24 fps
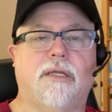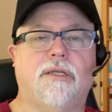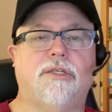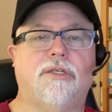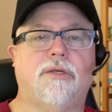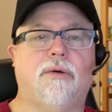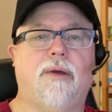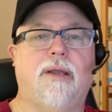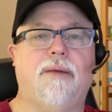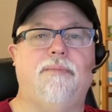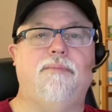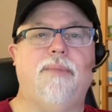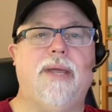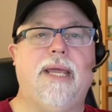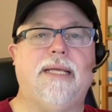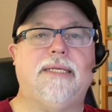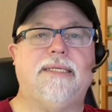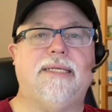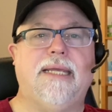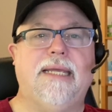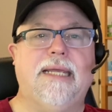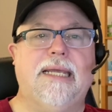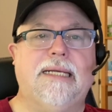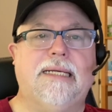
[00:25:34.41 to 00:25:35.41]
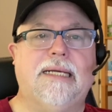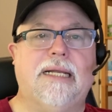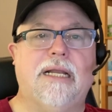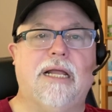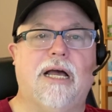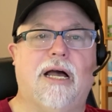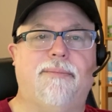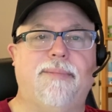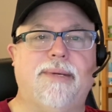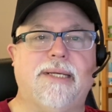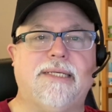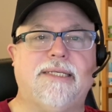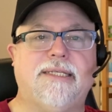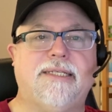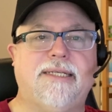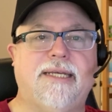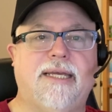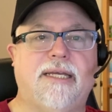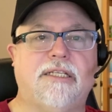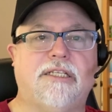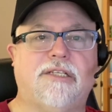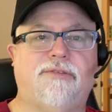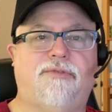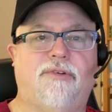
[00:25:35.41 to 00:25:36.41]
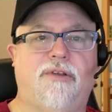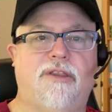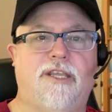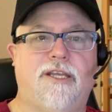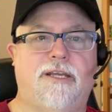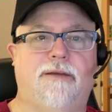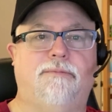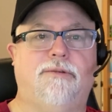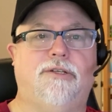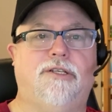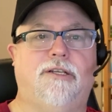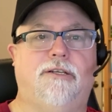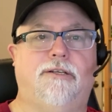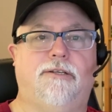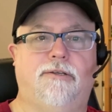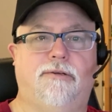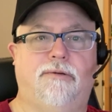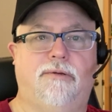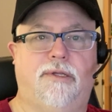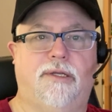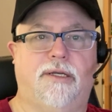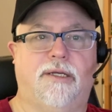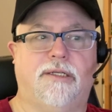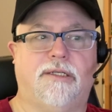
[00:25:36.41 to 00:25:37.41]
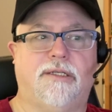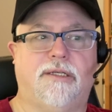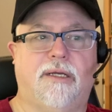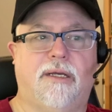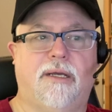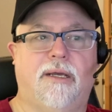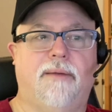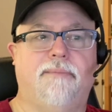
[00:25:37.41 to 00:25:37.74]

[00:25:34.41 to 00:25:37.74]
So it makes economic sense for them to do this.